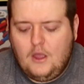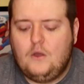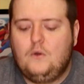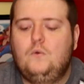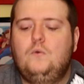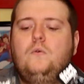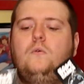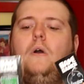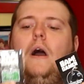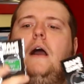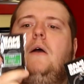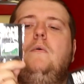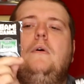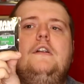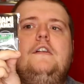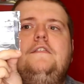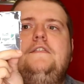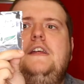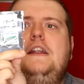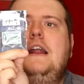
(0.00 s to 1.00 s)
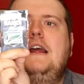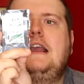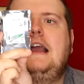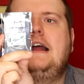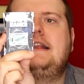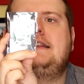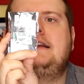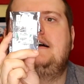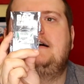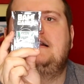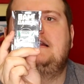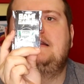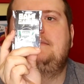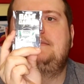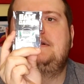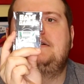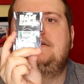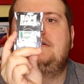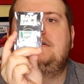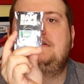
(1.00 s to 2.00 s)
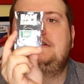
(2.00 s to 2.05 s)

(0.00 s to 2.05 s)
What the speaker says: Ooh, I wonder if then I got a limited.